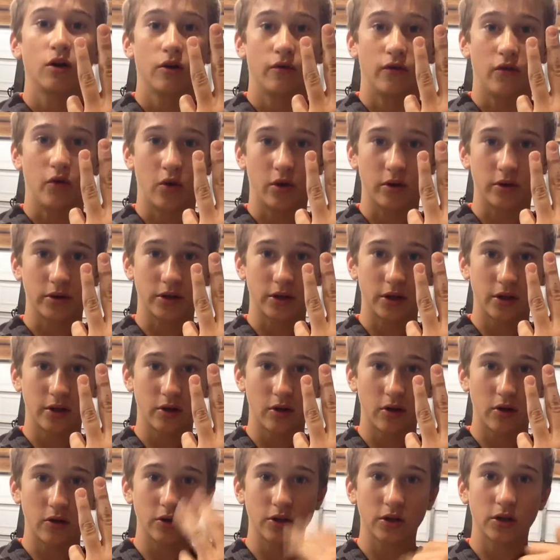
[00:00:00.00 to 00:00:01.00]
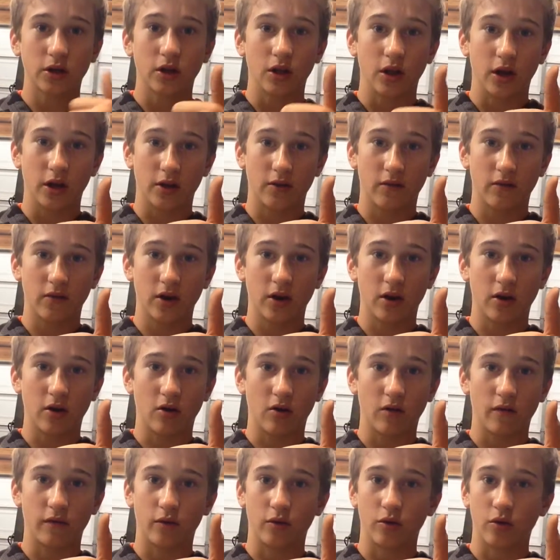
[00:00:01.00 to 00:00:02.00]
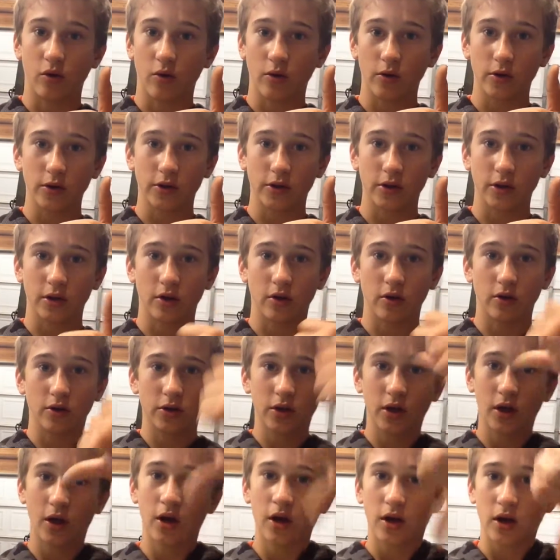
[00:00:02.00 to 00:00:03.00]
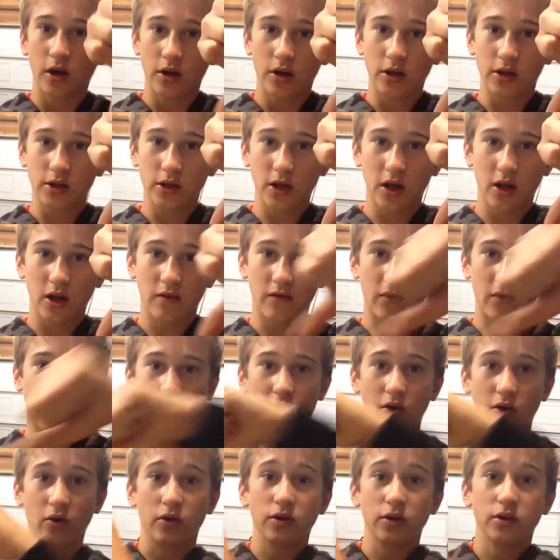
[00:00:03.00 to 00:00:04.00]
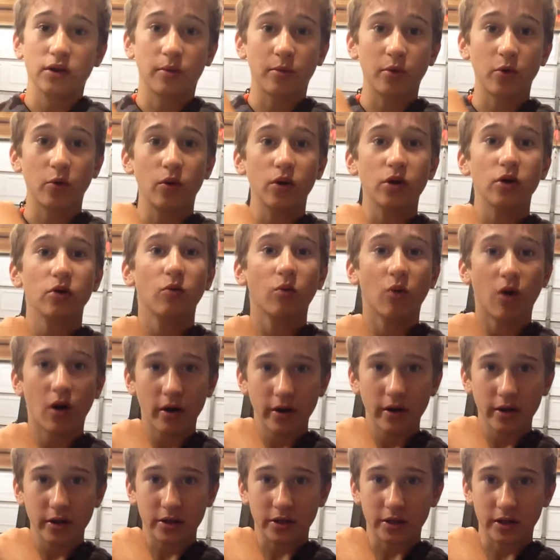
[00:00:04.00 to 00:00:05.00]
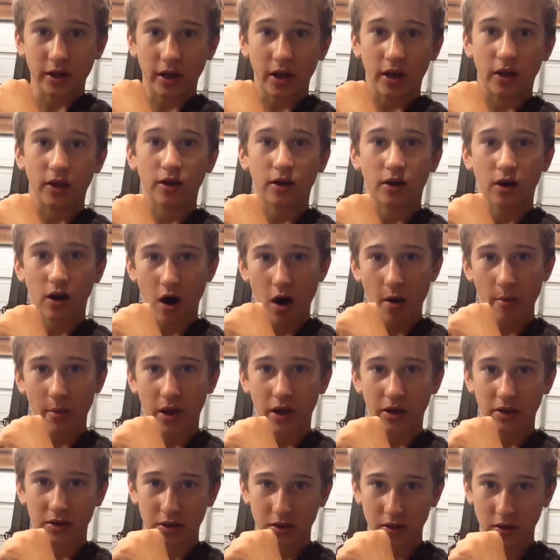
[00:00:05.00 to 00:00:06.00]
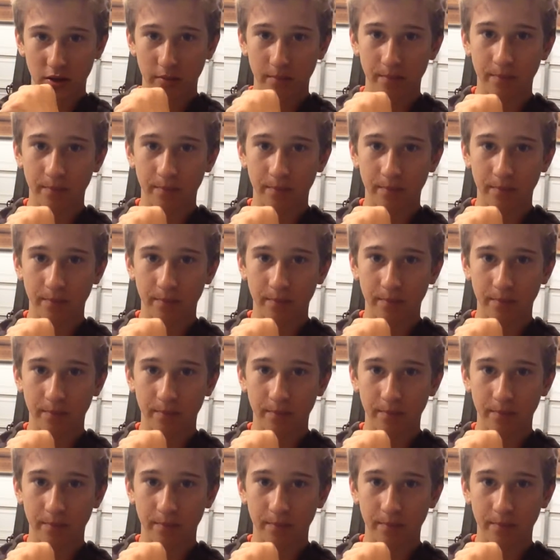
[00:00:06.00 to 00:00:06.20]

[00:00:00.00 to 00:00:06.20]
If you want to see those, like the video. If you don't want to see those, dislike the video and tell me what you want to see in the comments.